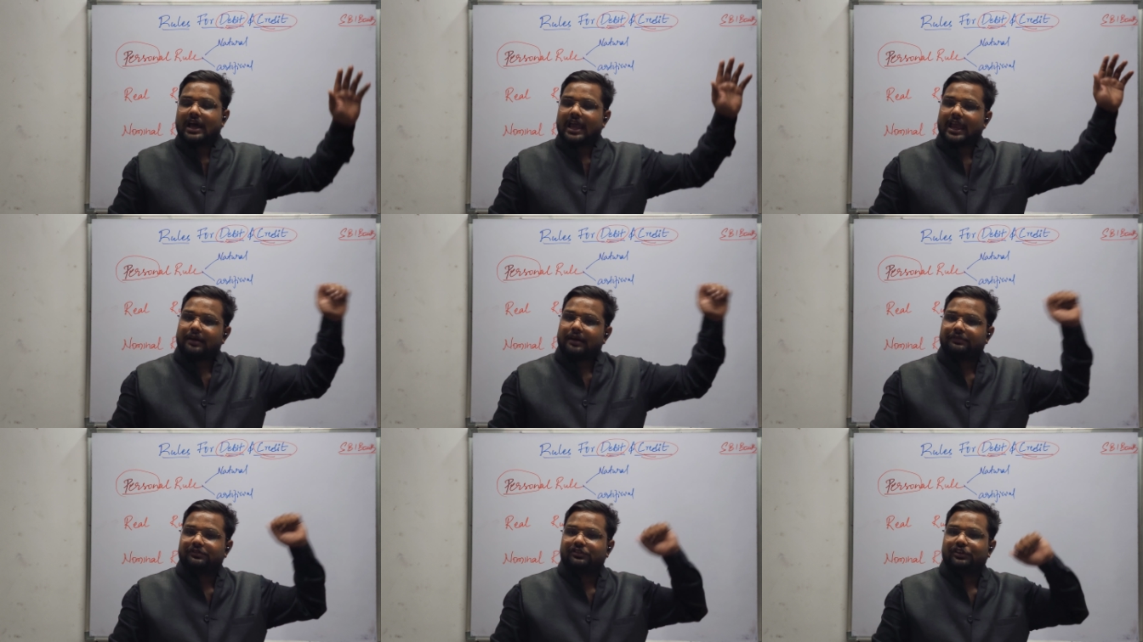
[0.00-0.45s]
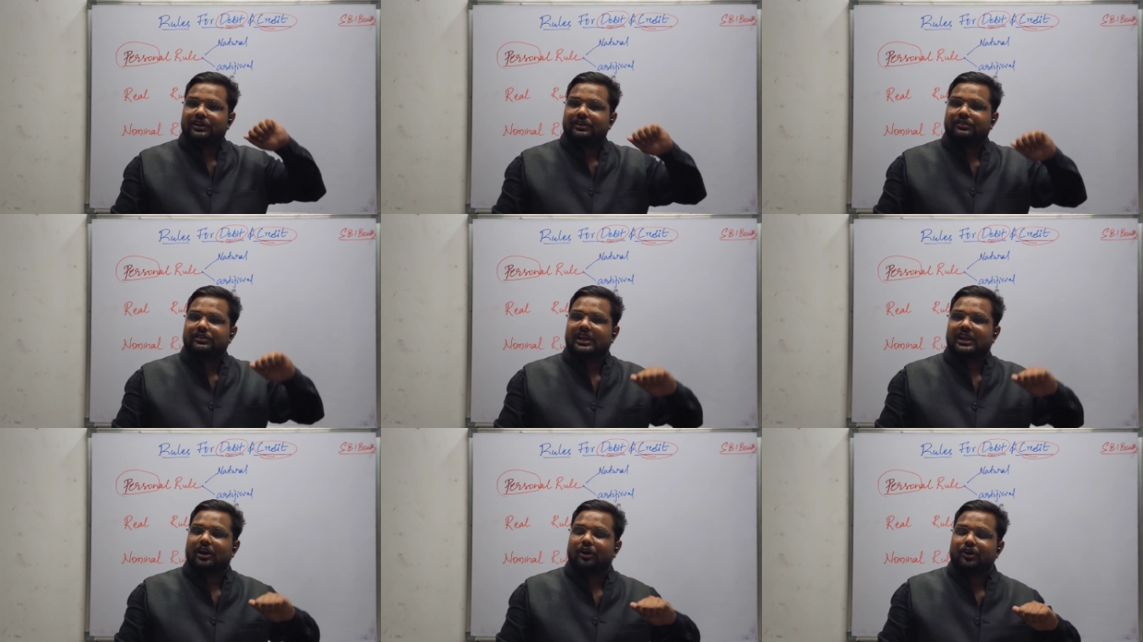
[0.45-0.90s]
I have
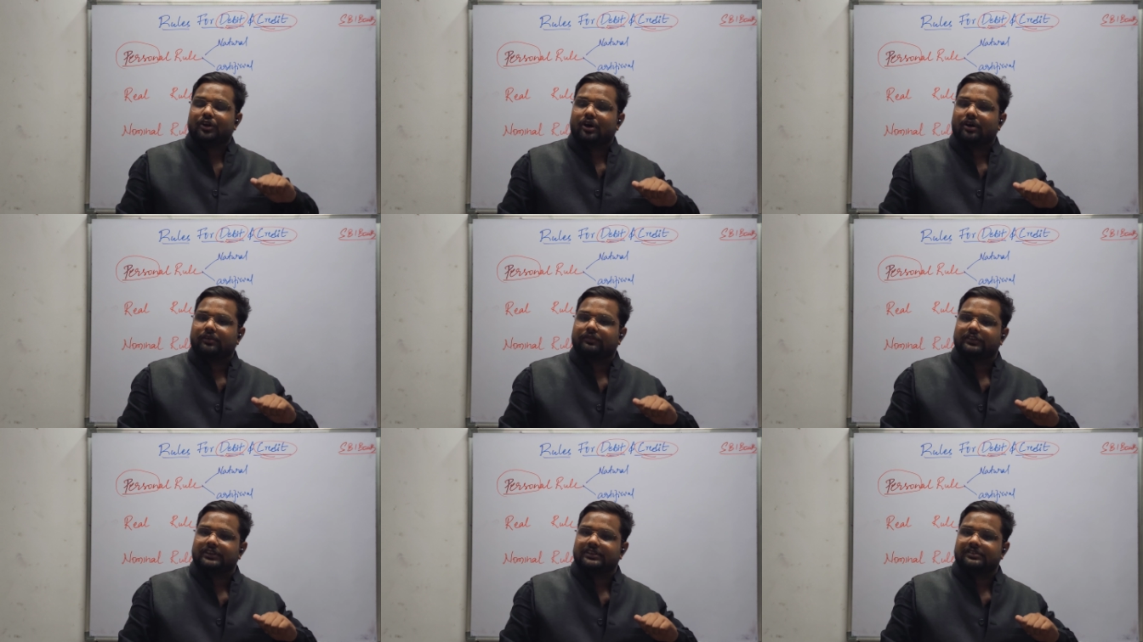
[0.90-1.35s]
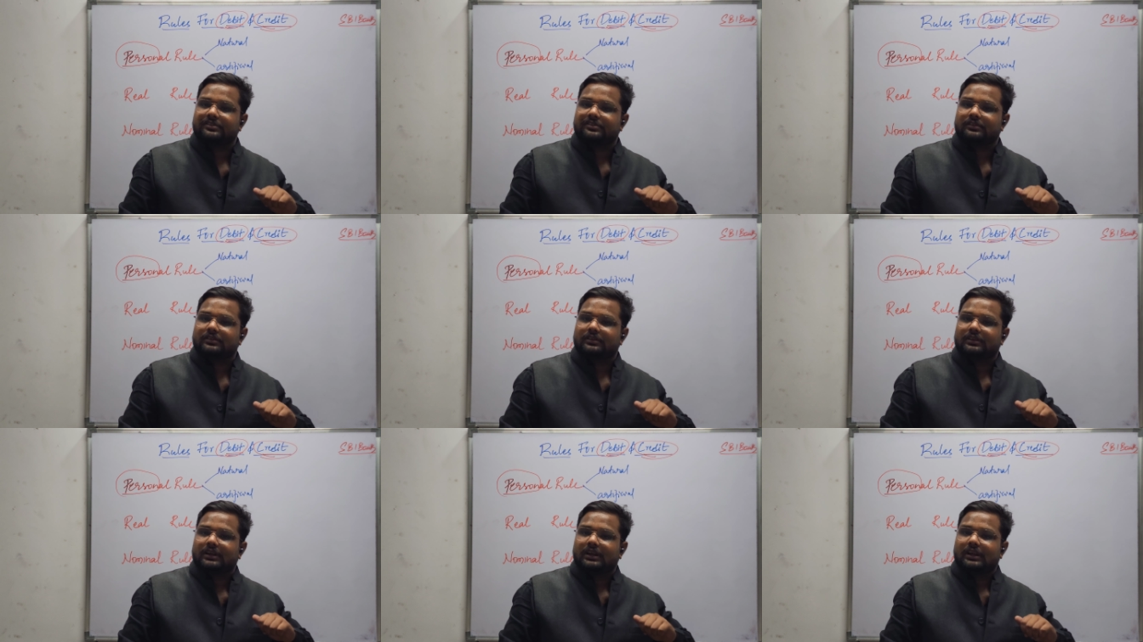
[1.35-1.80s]
seen the head
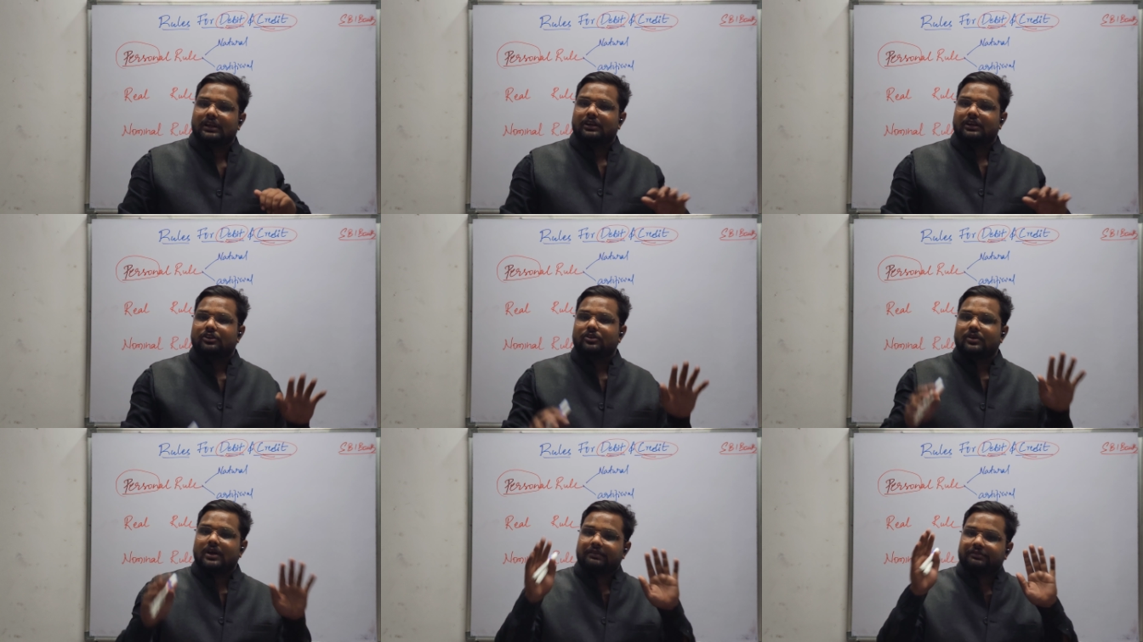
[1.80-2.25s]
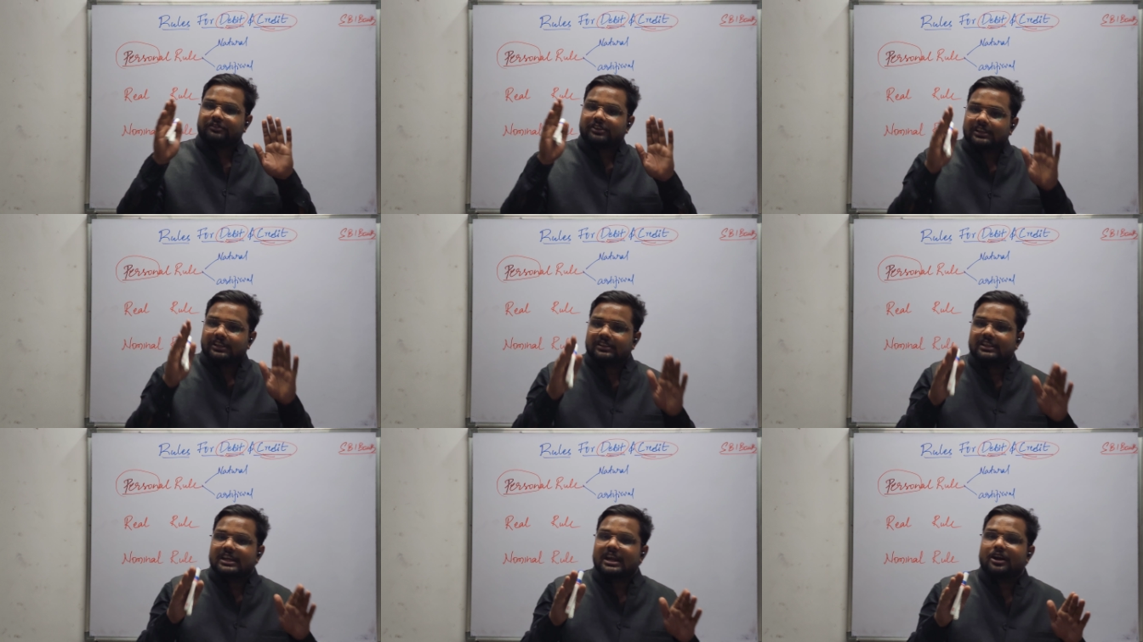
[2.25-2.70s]
office. You have
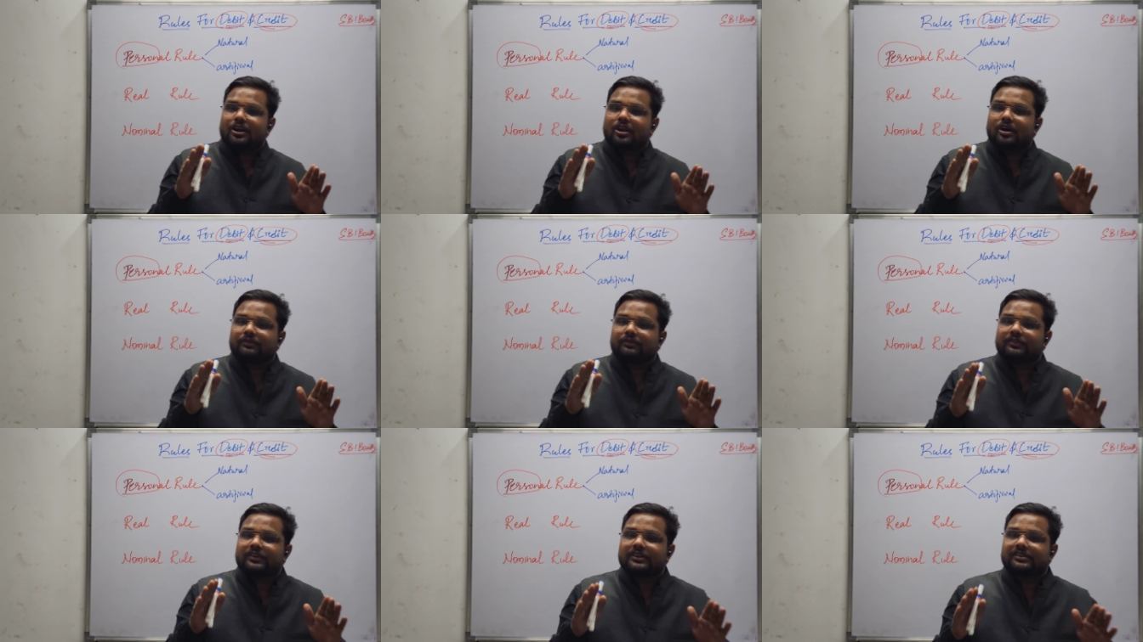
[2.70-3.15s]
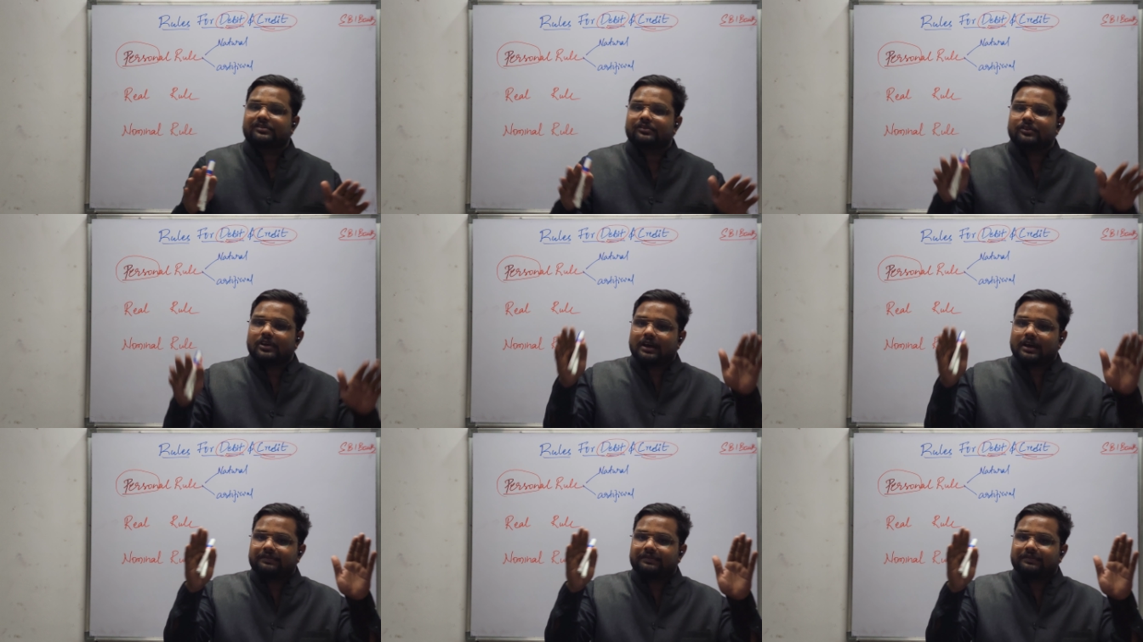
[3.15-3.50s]
seen the head office.